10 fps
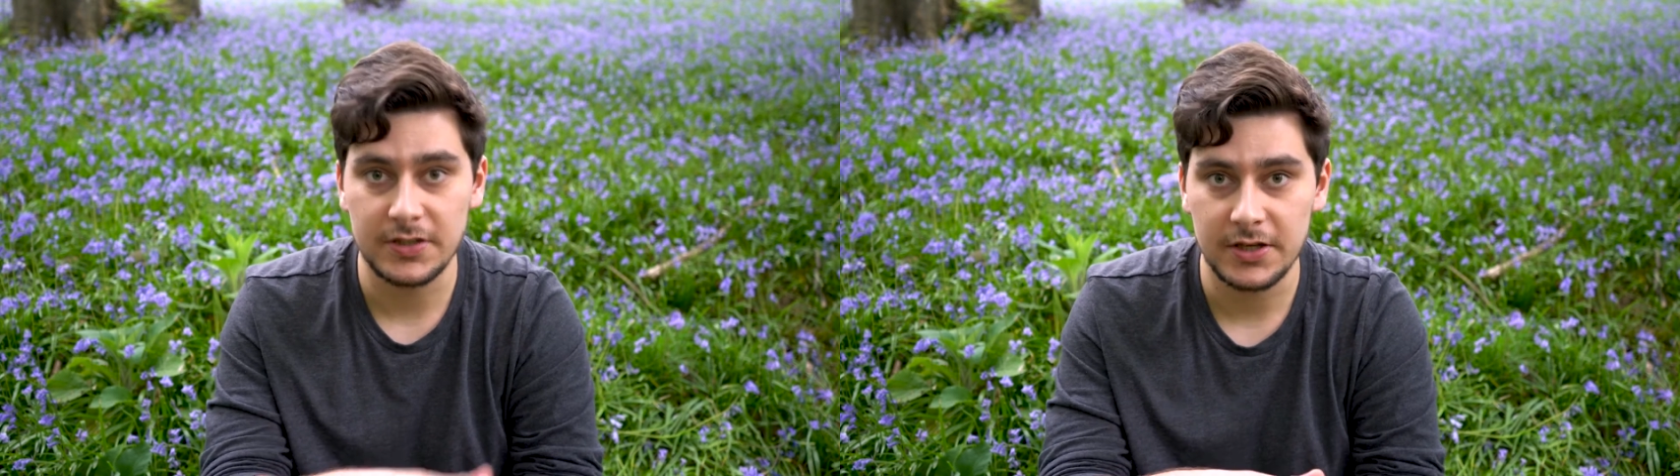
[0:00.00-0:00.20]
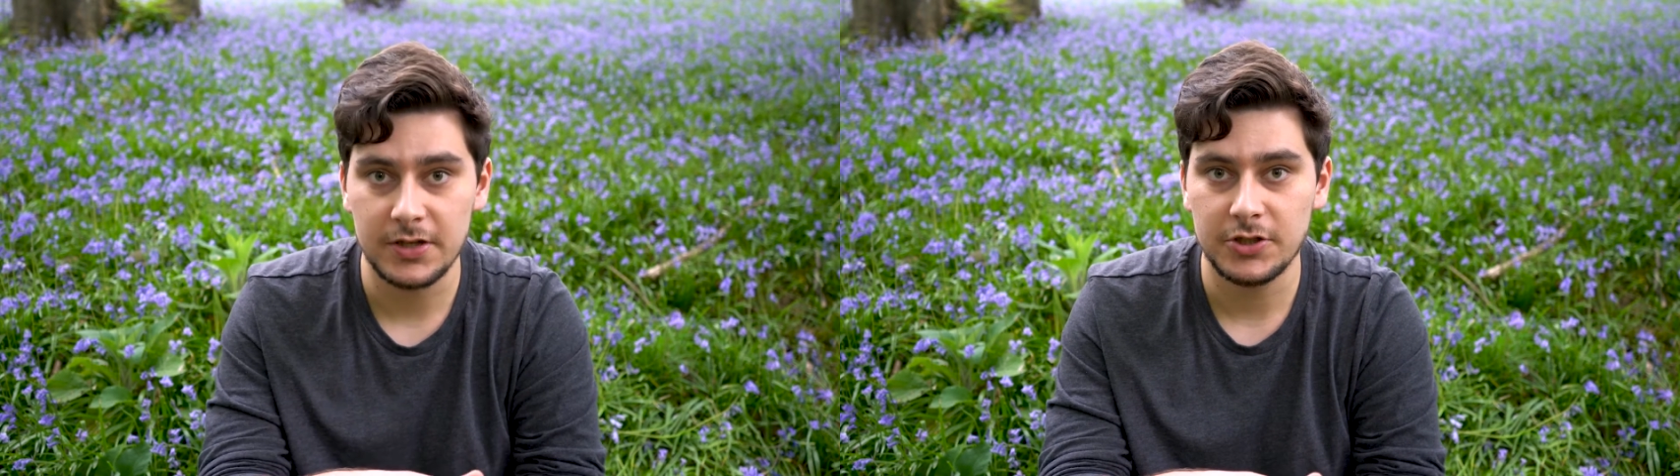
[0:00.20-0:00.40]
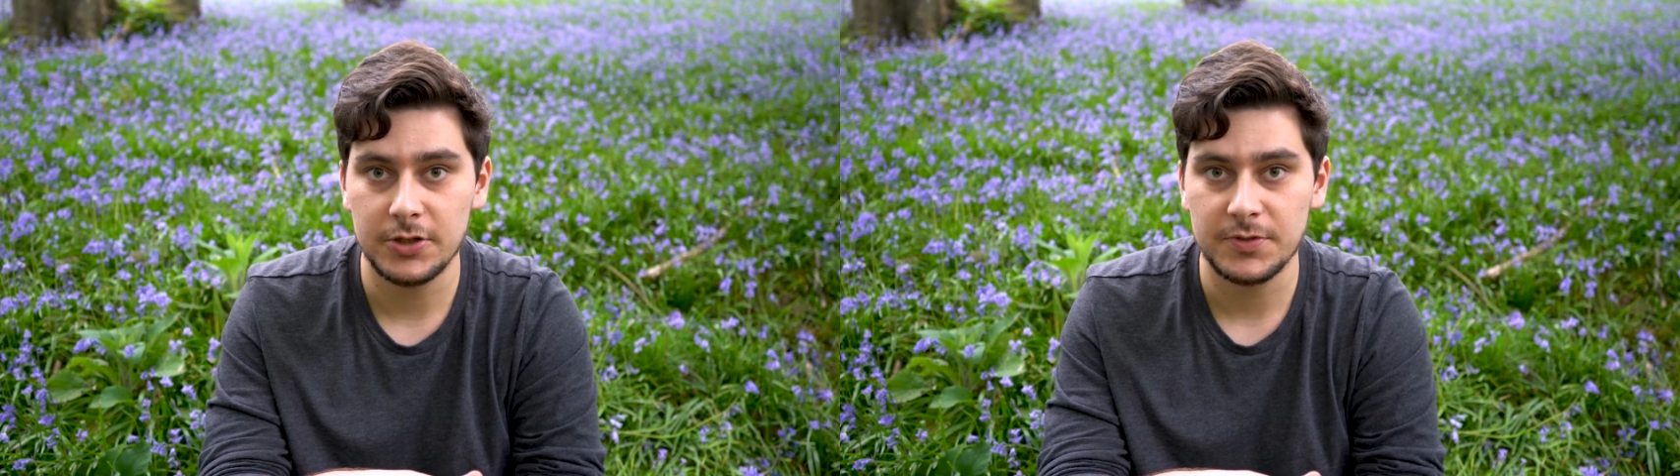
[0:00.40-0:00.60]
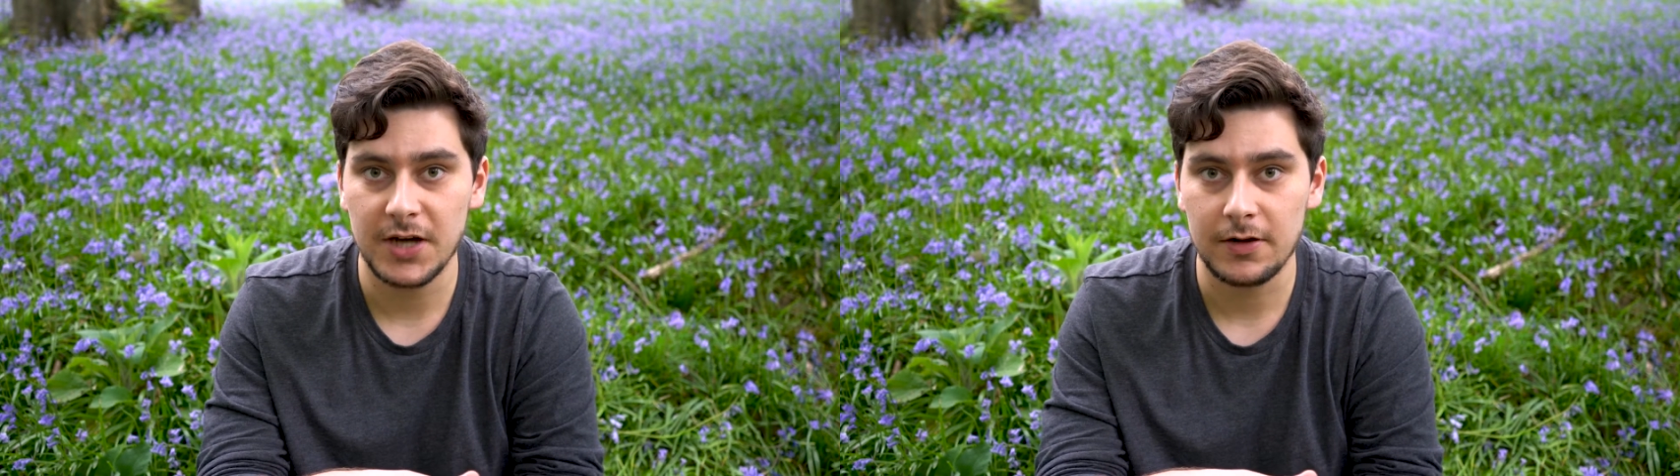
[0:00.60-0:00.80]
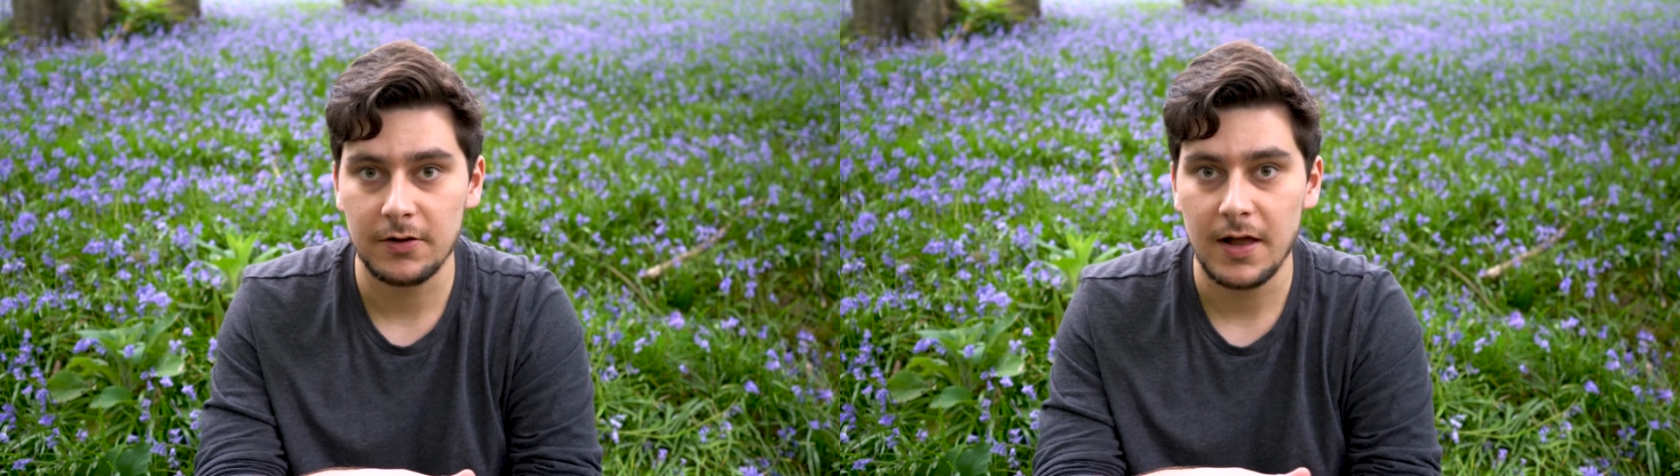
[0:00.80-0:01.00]
the YouTube
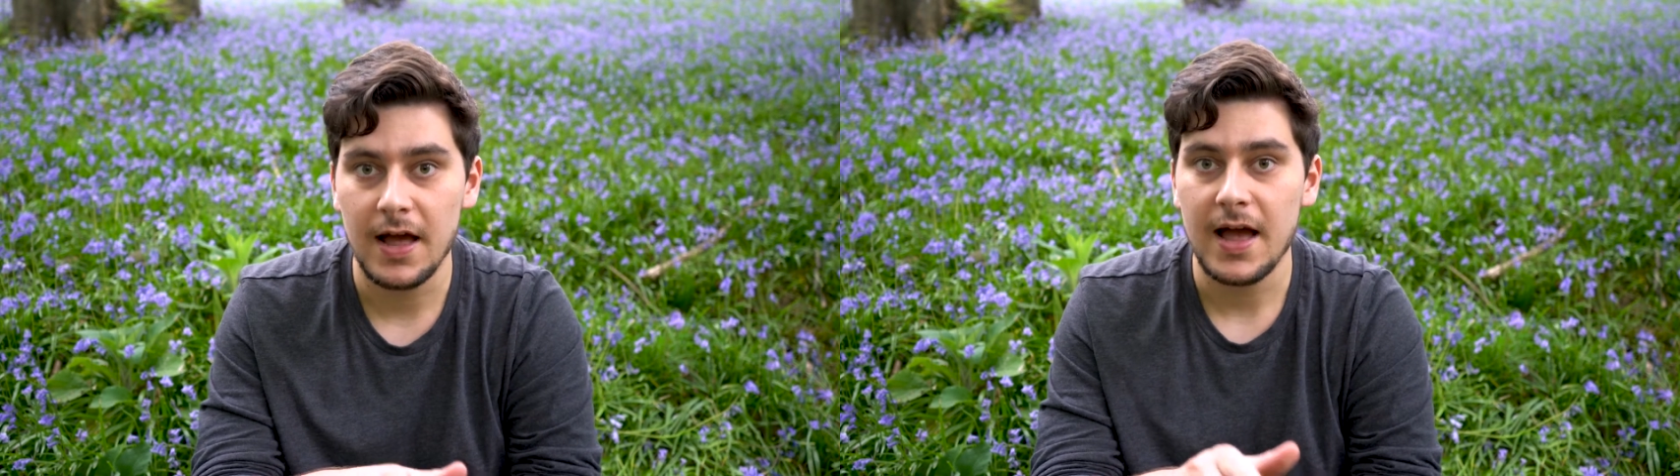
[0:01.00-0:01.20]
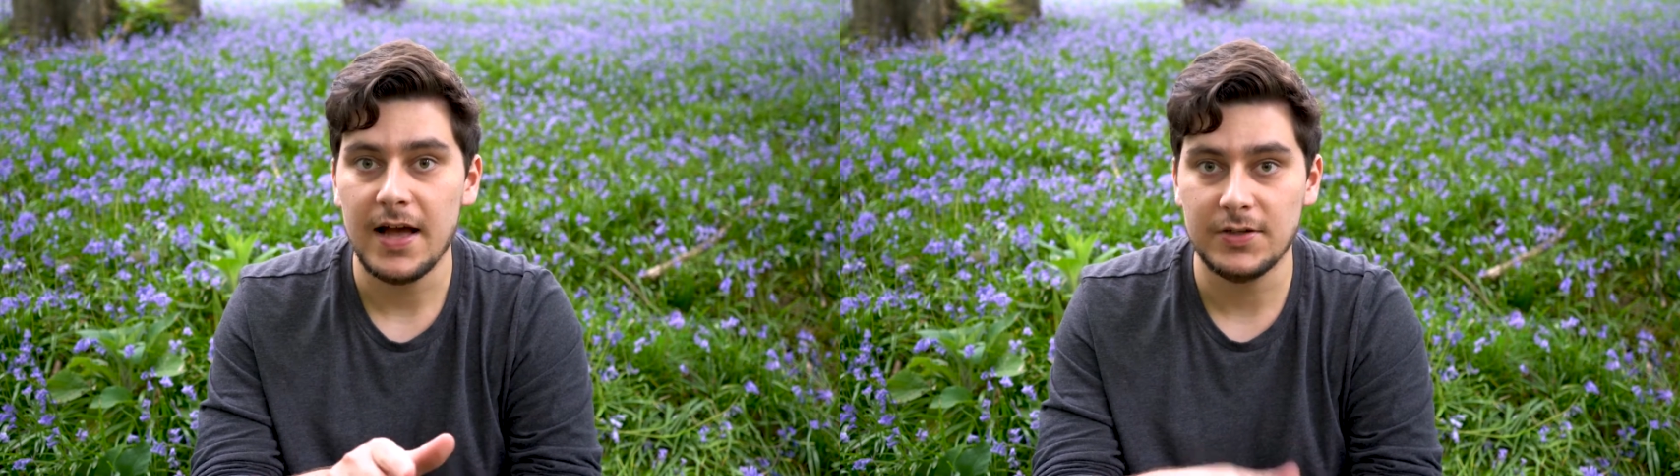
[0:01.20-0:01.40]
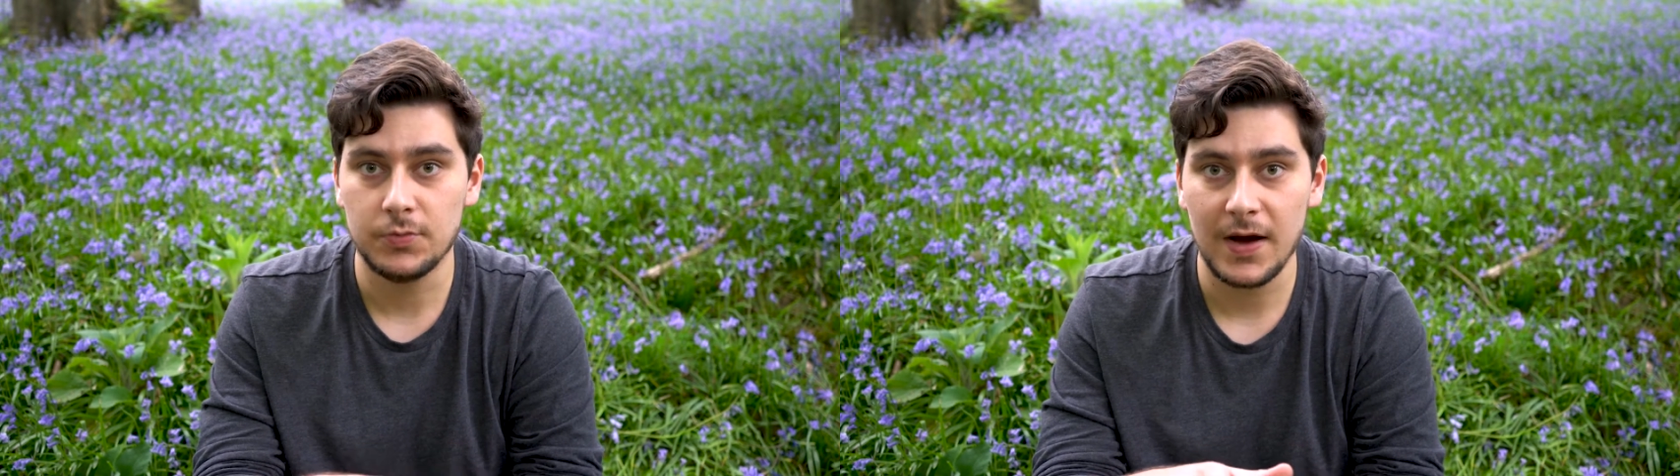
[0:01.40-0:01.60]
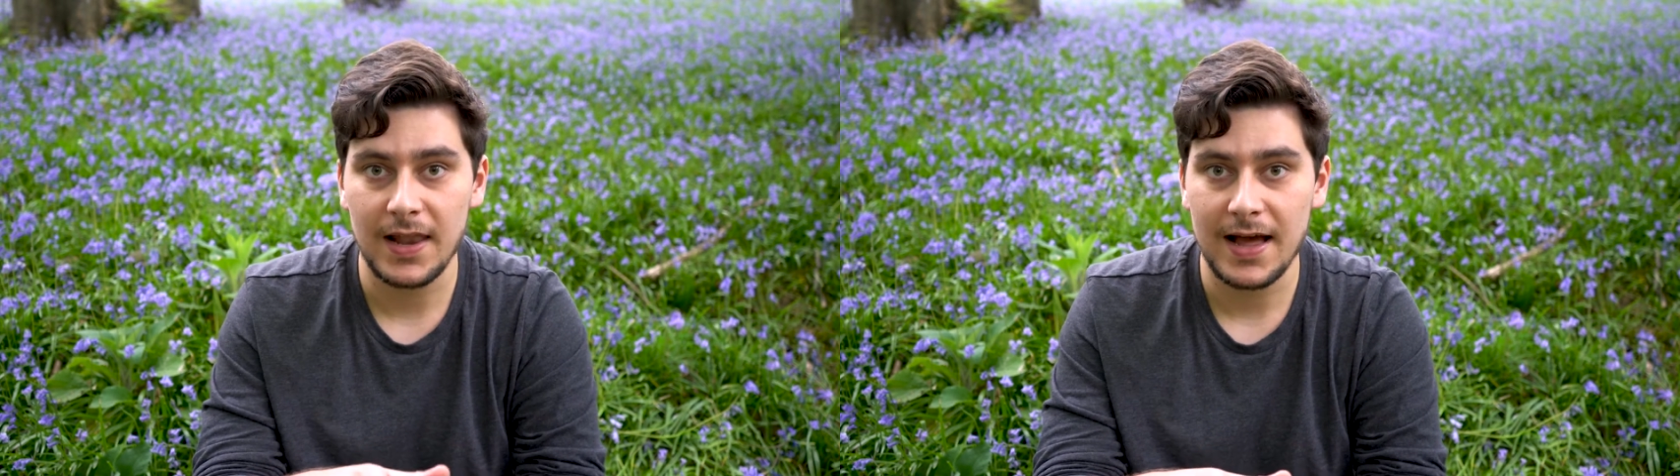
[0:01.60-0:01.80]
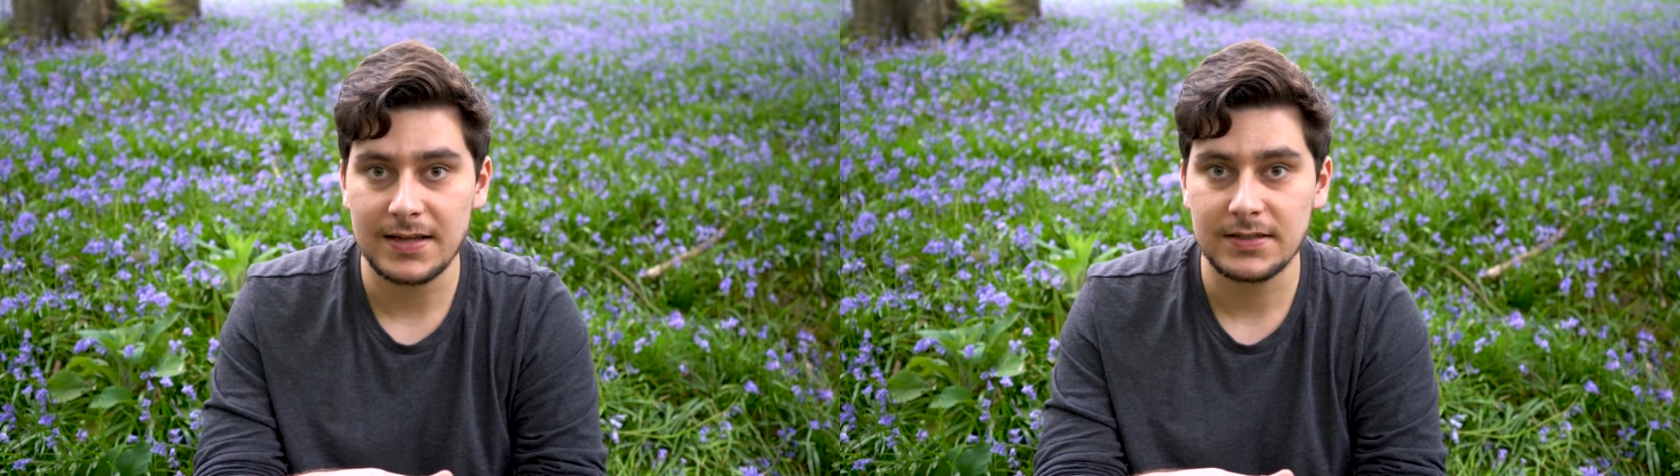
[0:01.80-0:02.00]
channel, as well
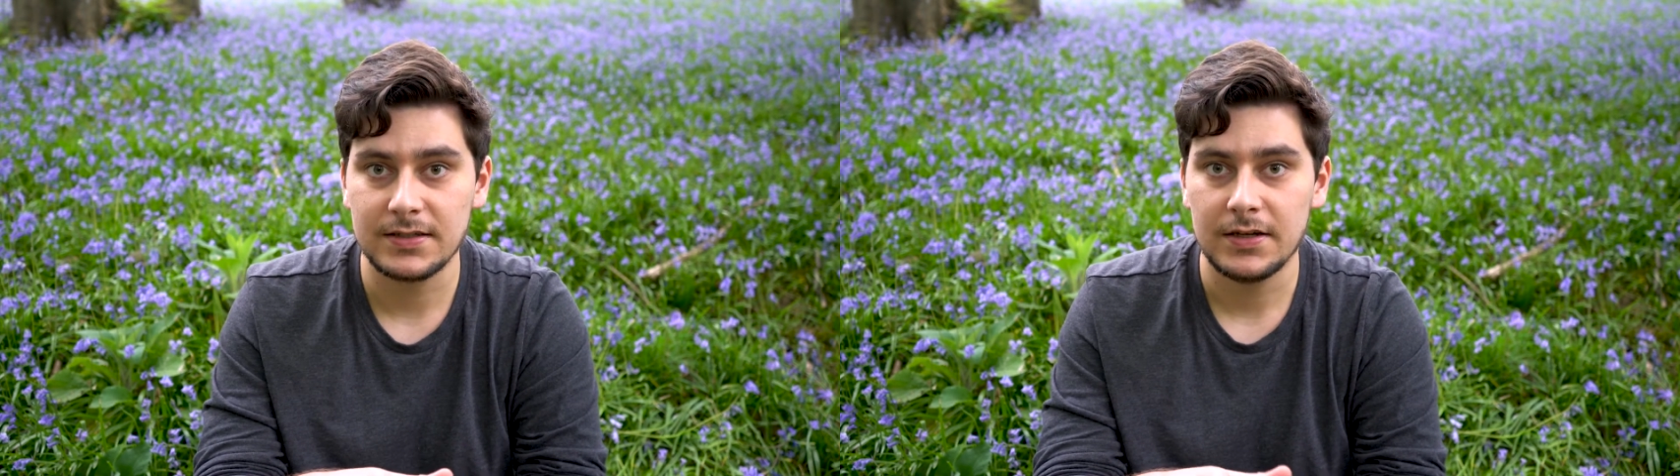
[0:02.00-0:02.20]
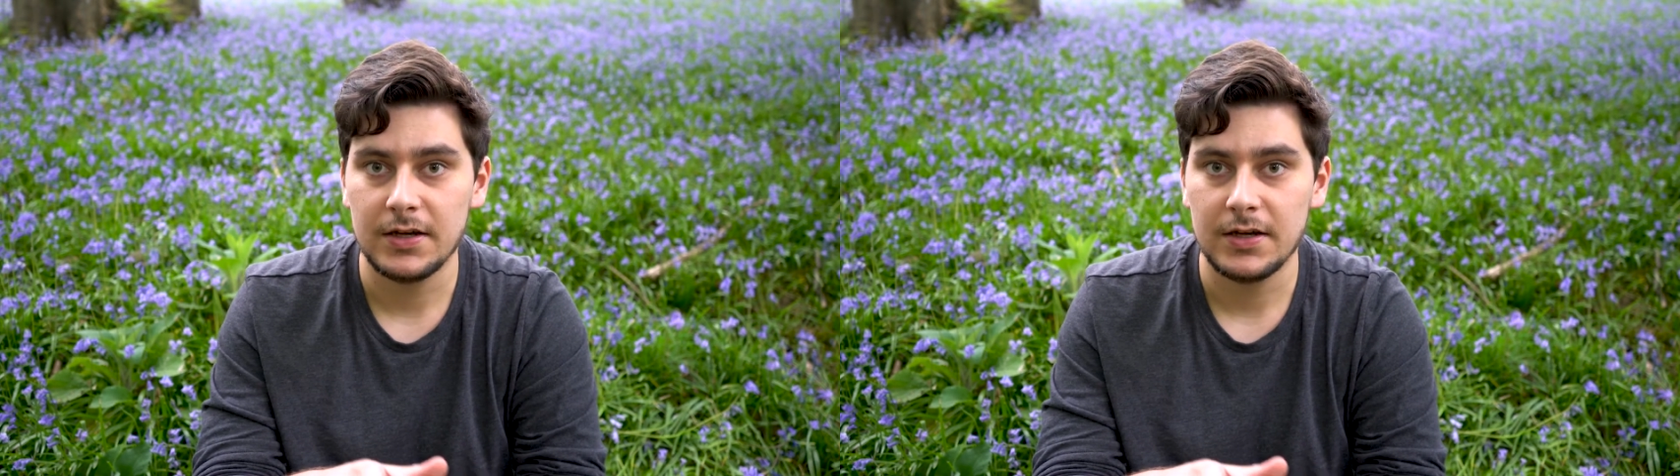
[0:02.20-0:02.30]
as